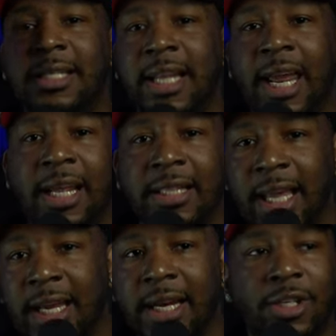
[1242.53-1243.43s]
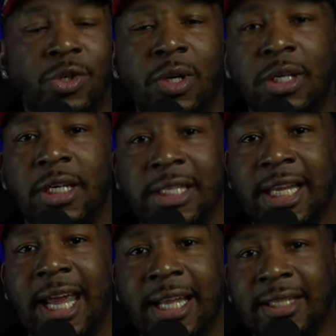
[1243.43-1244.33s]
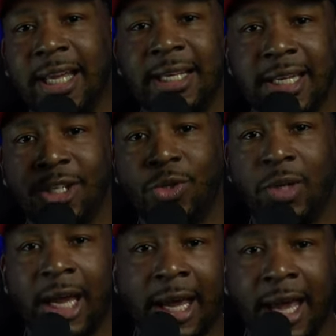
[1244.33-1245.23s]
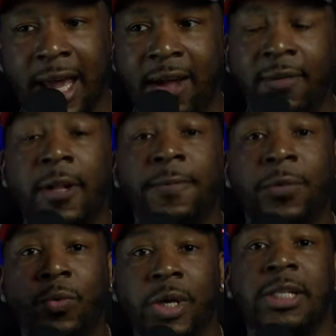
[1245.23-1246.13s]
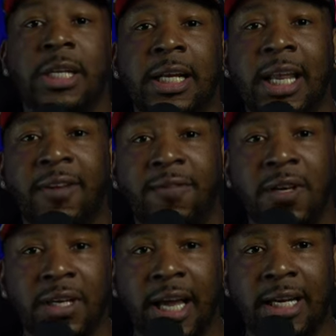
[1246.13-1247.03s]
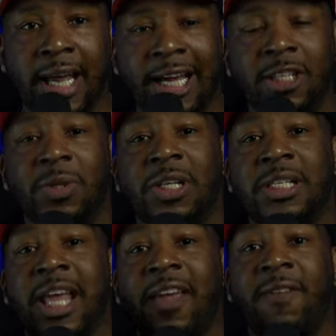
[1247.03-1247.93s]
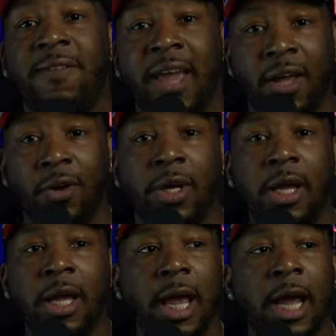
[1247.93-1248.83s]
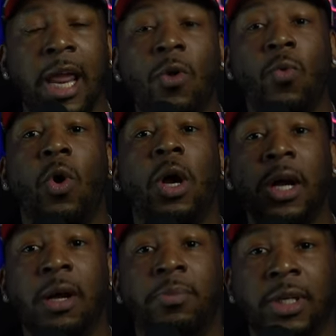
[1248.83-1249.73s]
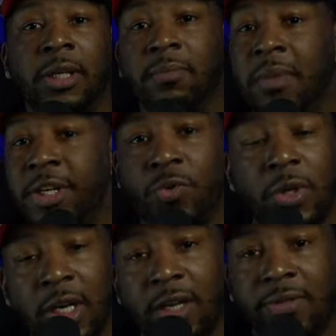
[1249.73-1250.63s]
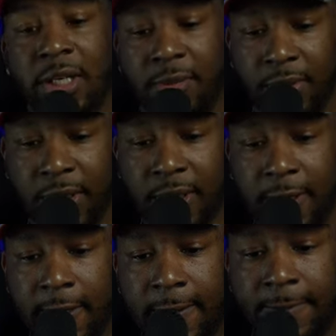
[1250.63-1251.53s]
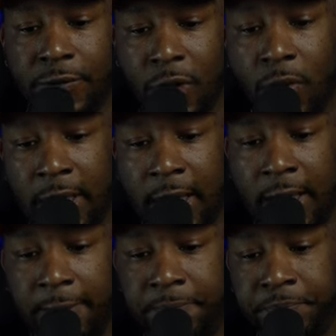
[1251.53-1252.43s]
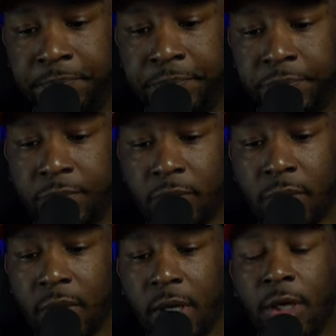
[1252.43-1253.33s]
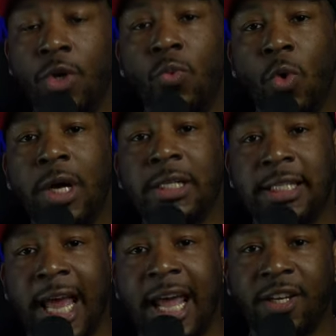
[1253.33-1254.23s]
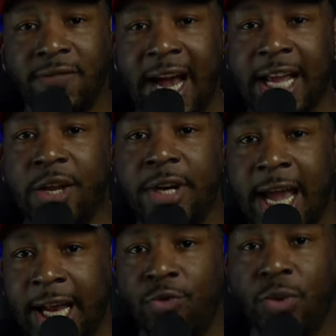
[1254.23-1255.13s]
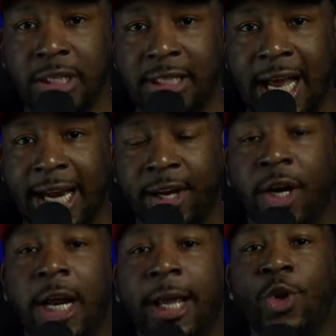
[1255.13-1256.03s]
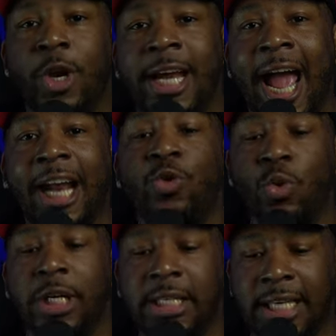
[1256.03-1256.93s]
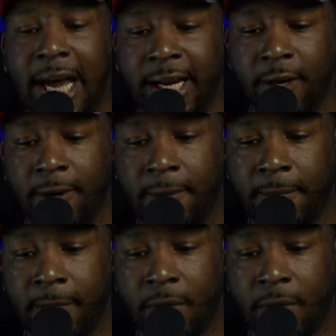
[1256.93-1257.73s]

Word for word: The same thing that you disdain things that you can't have. The reason that they feel like that is because they failed and they want company. Misery loves company. So again, you want to satisfy your natural desire. Your natural desire.